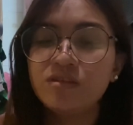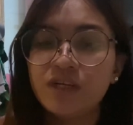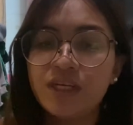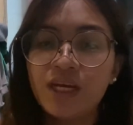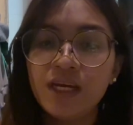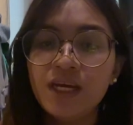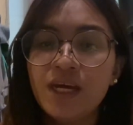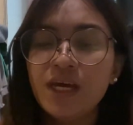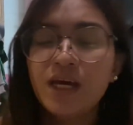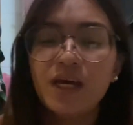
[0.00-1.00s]
trading
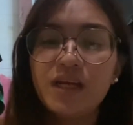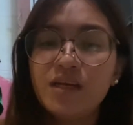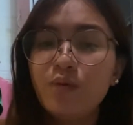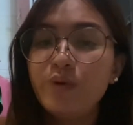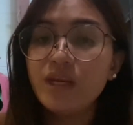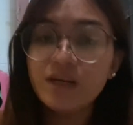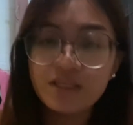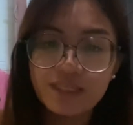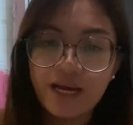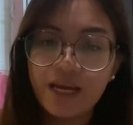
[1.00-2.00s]
and the winner
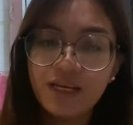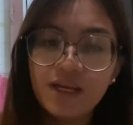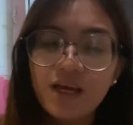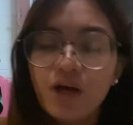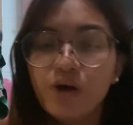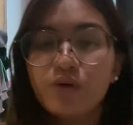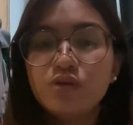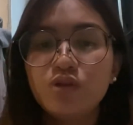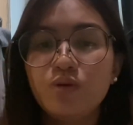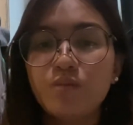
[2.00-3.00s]
side,
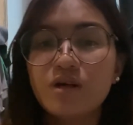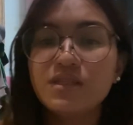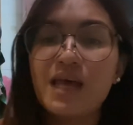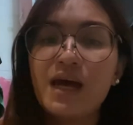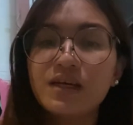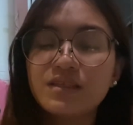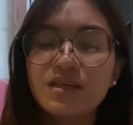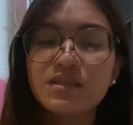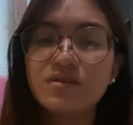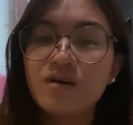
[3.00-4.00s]
consumers
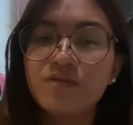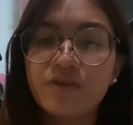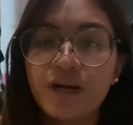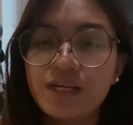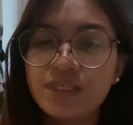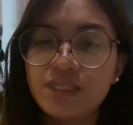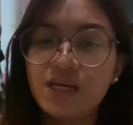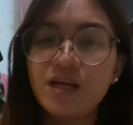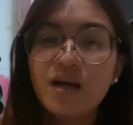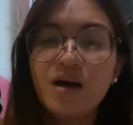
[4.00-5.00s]
access to a
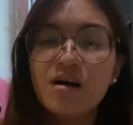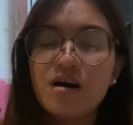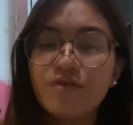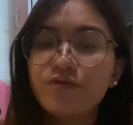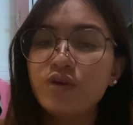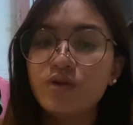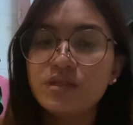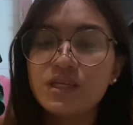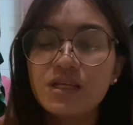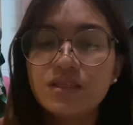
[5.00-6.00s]
variety of
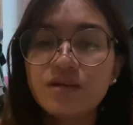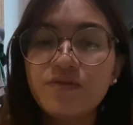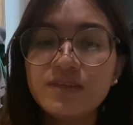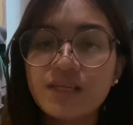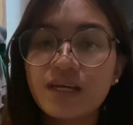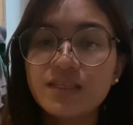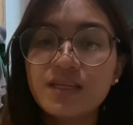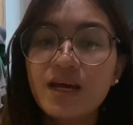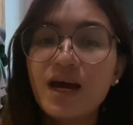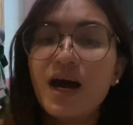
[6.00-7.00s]
goods and
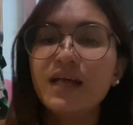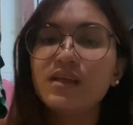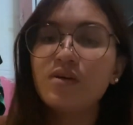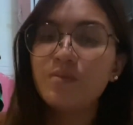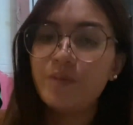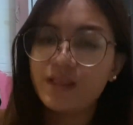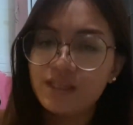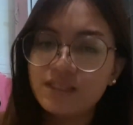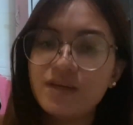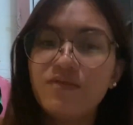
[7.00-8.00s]
services at a
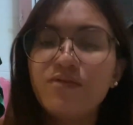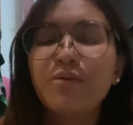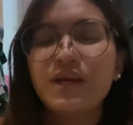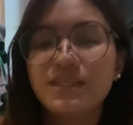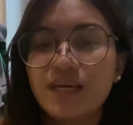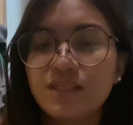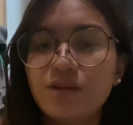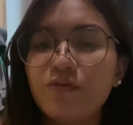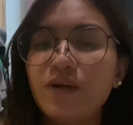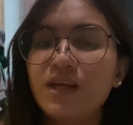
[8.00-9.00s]
competitive prices.
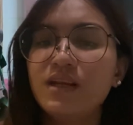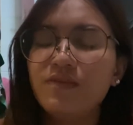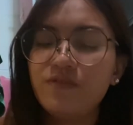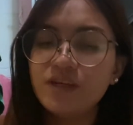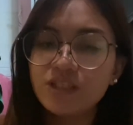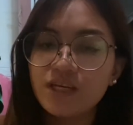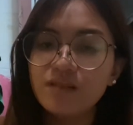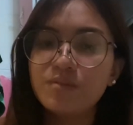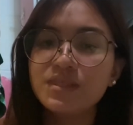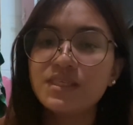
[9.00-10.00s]
So for
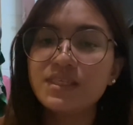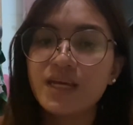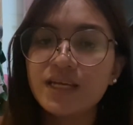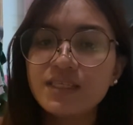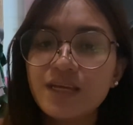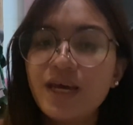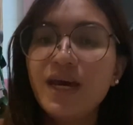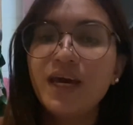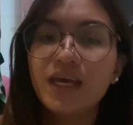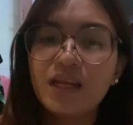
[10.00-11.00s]
inefficient businesses
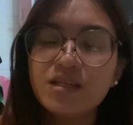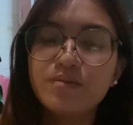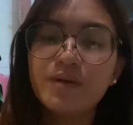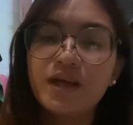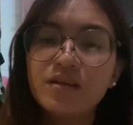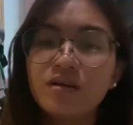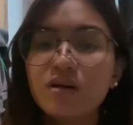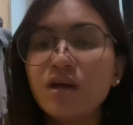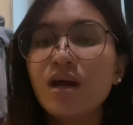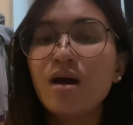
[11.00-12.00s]
can expand
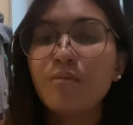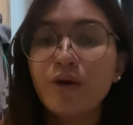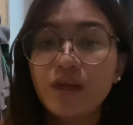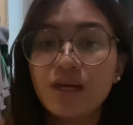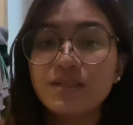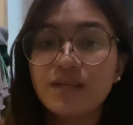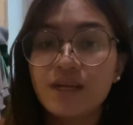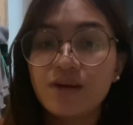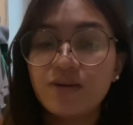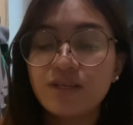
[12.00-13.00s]
their markets and
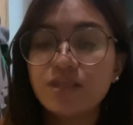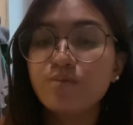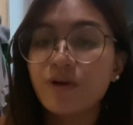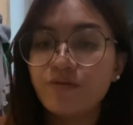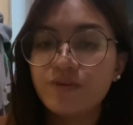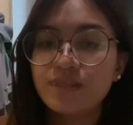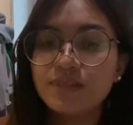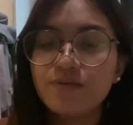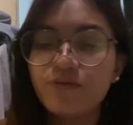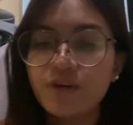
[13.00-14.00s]
increase profits.
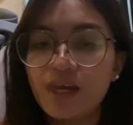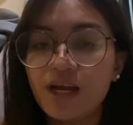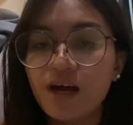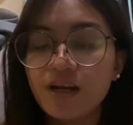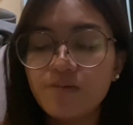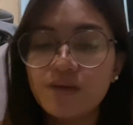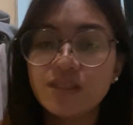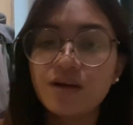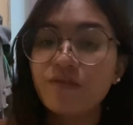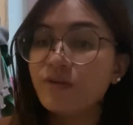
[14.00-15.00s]
So for the
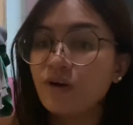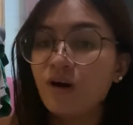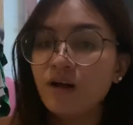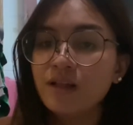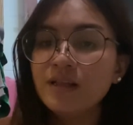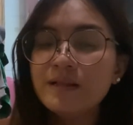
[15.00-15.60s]
economies overall,